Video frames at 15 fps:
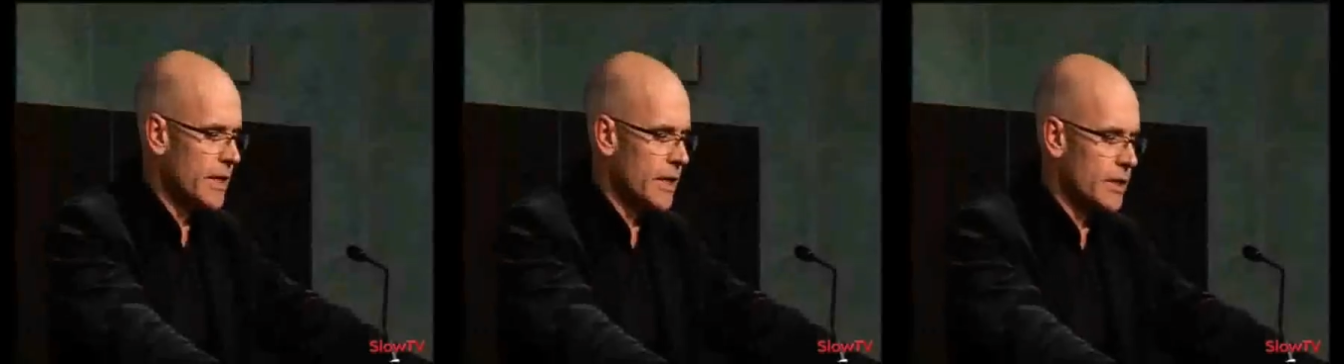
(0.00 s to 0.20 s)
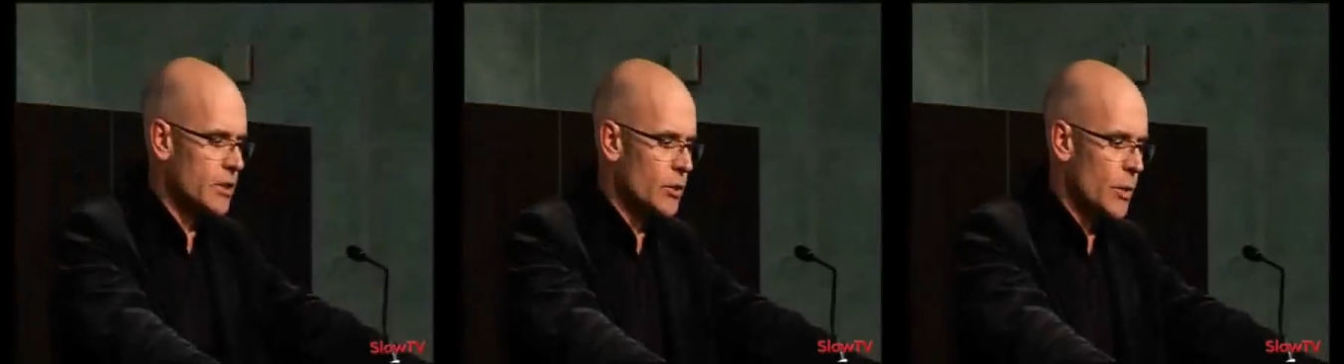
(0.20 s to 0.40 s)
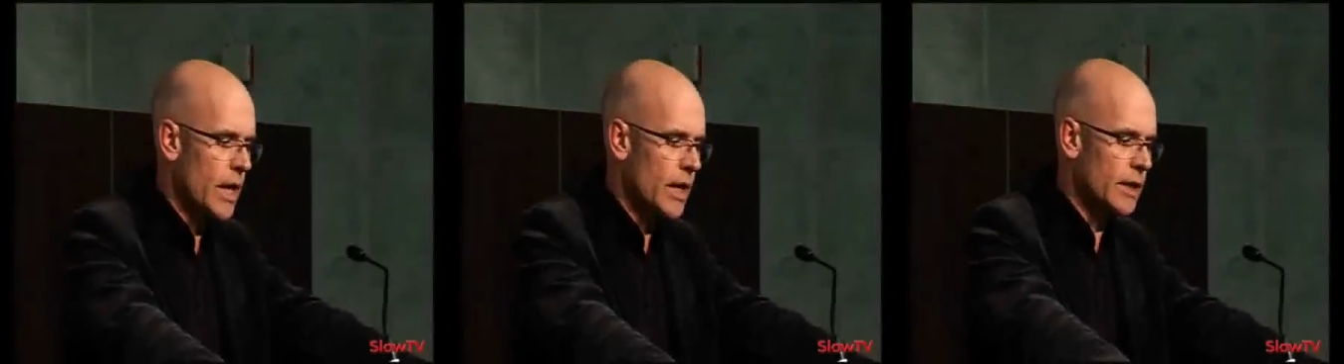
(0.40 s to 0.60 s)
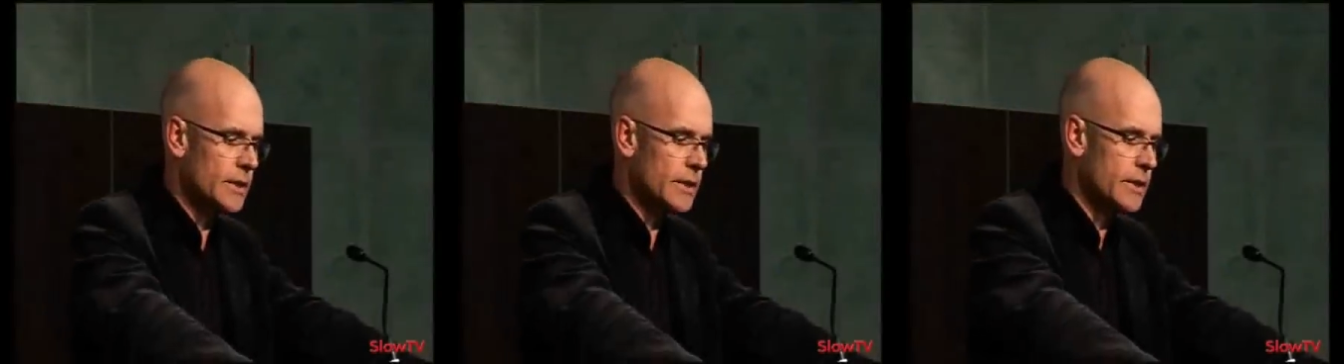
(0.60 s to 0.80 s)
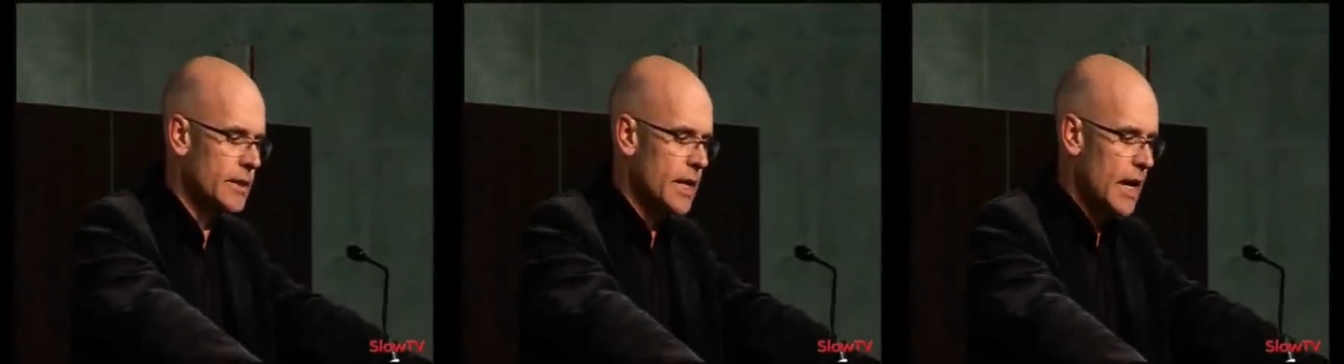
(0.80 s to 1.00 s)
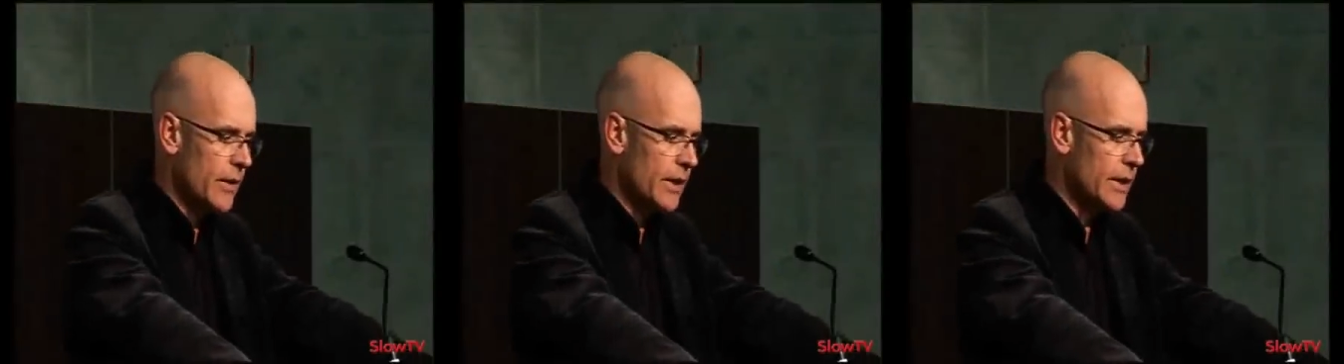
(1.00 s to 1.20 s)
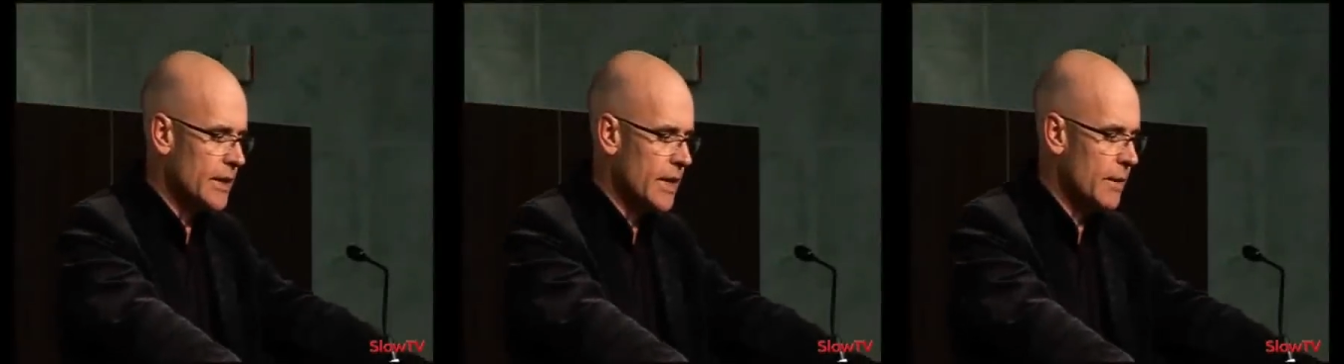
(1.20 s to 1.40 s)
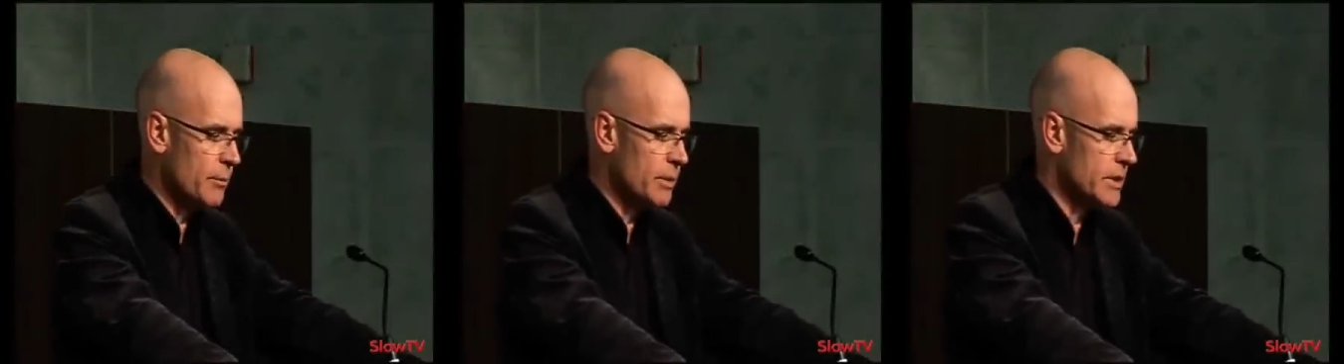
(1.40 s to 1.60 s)
sexuality now
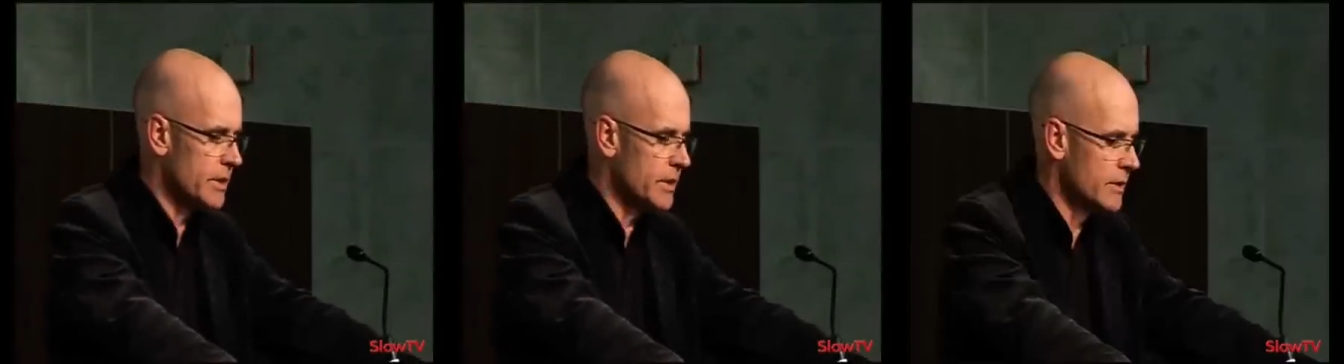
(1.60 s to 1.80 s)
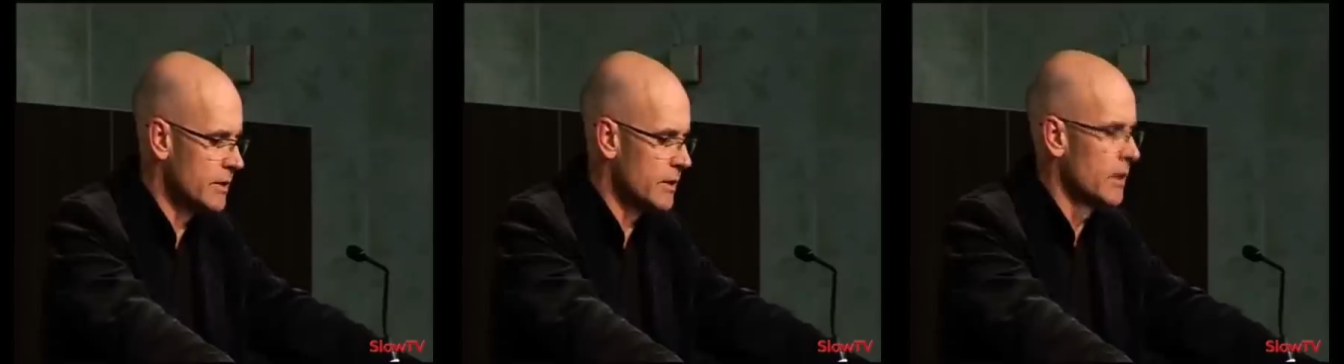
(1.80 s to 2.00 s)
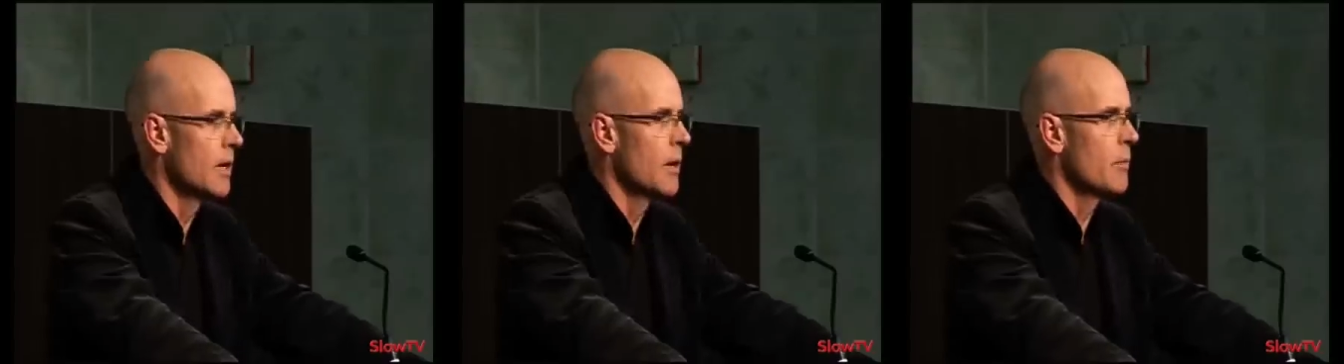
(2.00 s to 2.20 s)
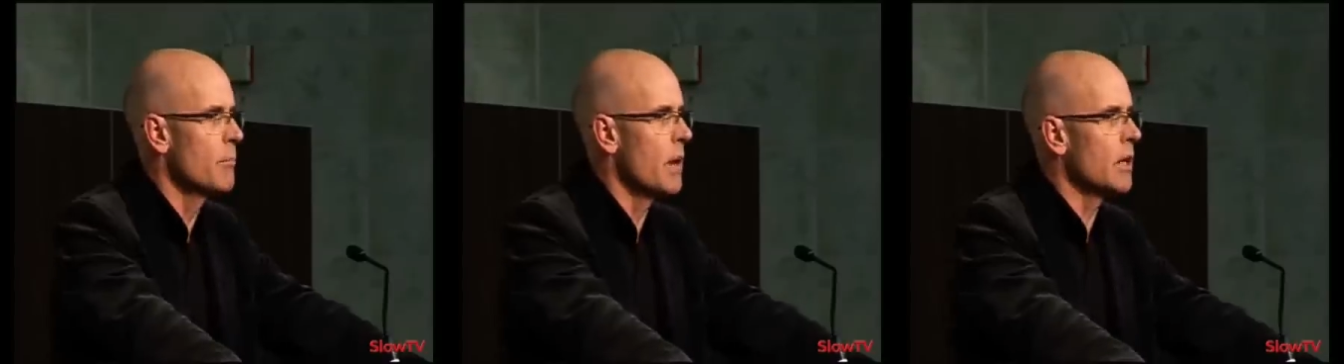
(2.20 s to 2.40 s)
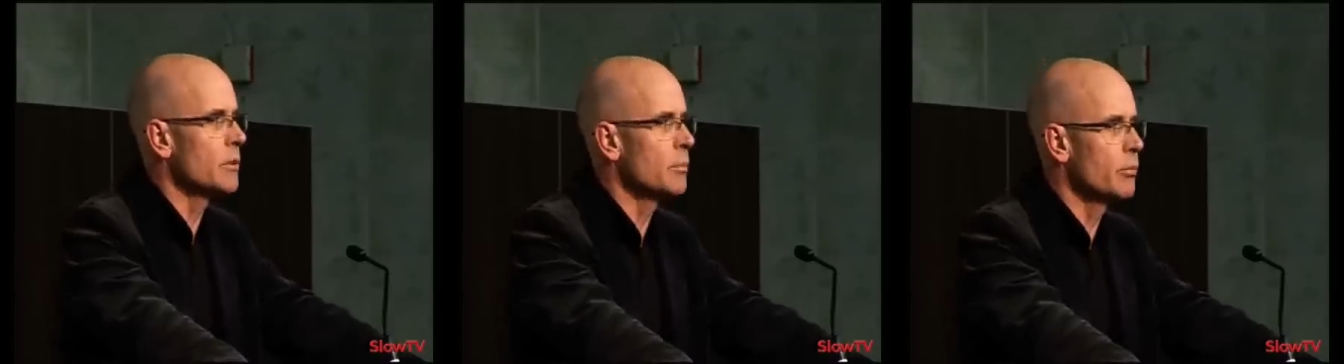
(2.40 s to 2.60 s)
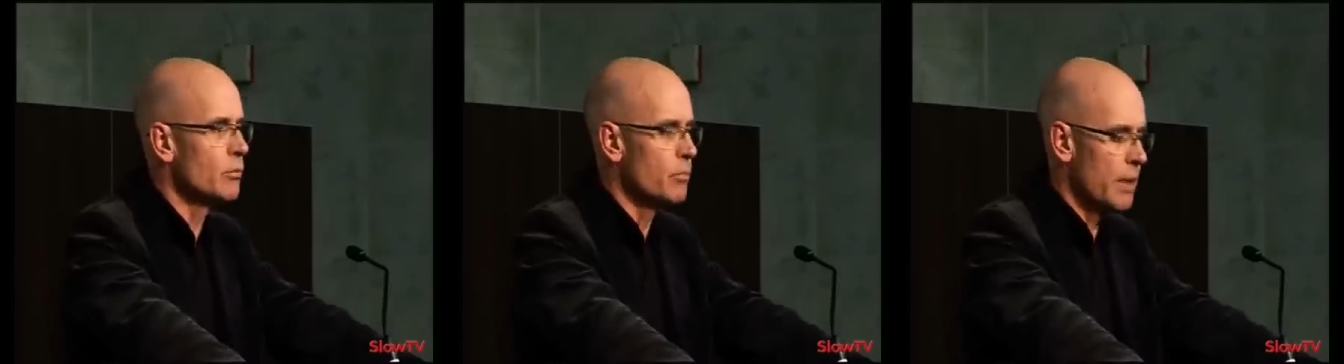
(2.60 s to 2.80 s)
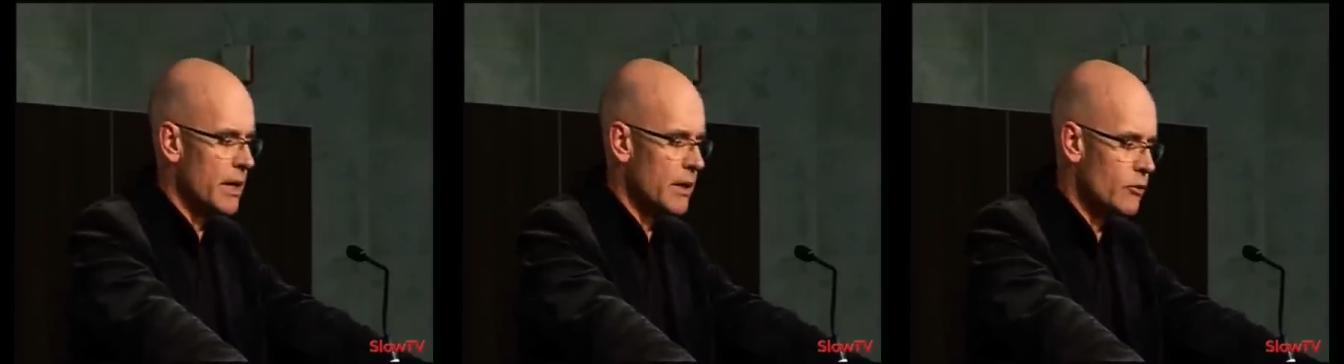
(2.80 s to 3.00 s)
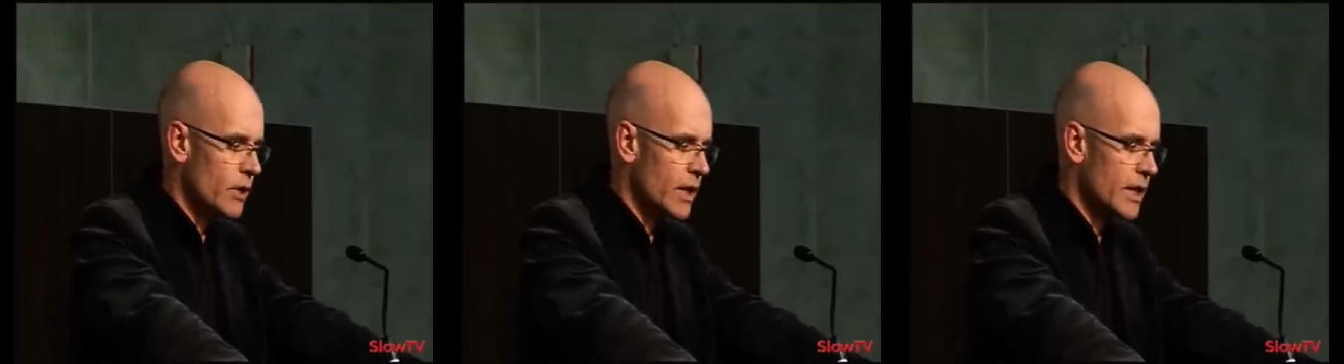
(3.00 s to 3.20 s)
encompasses multiple
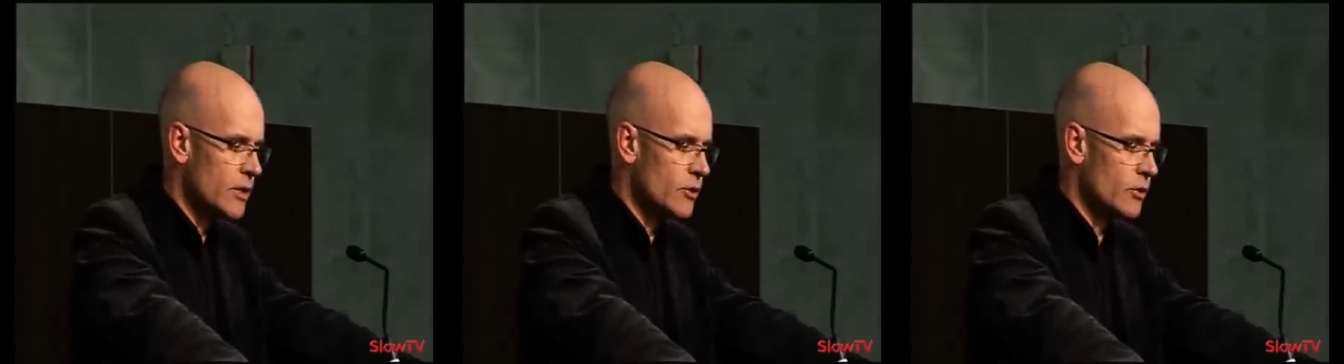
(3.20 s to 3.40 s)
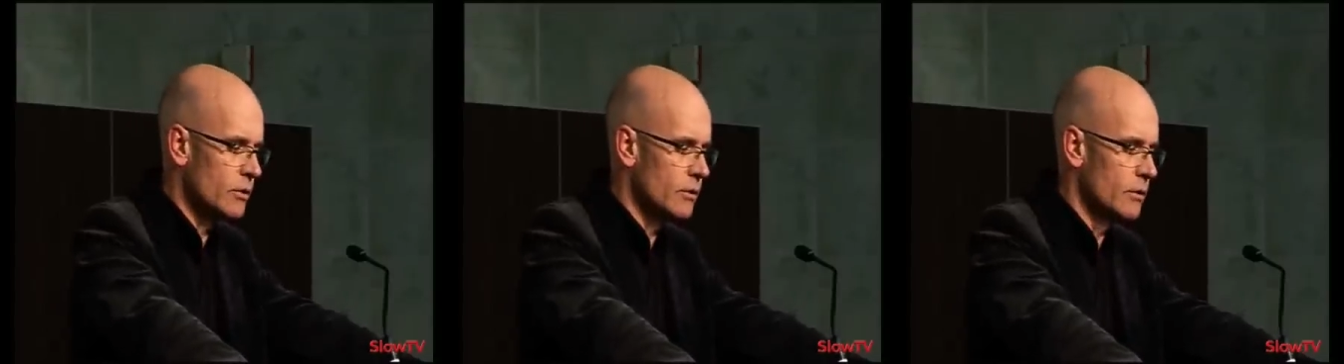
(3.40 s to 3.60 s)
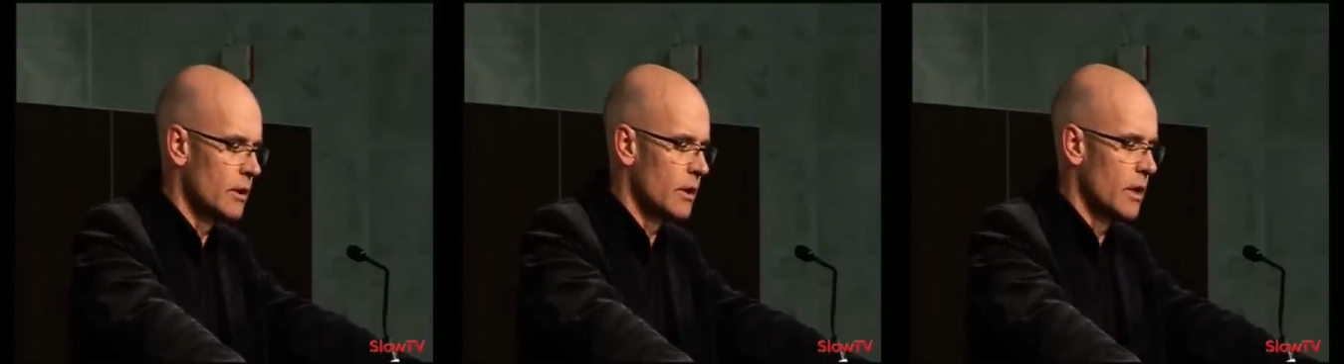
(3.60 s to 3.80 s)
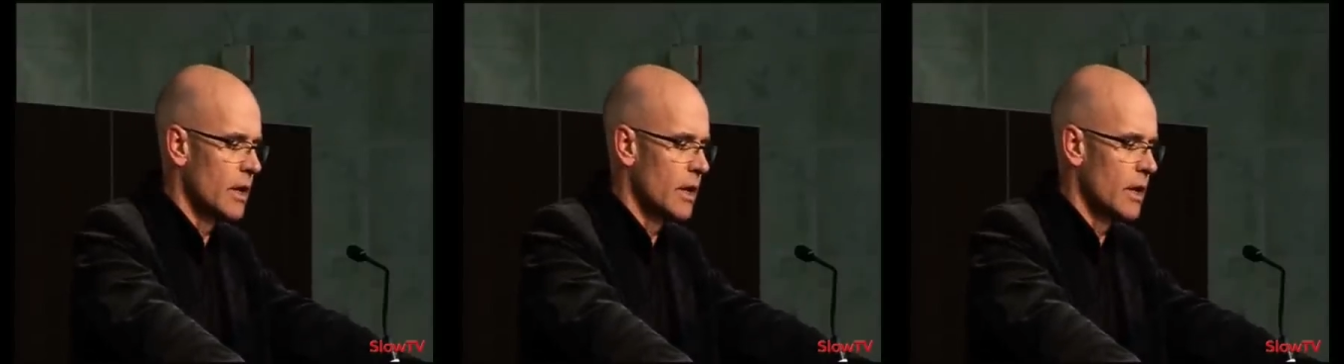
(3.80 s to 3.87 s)
penetration,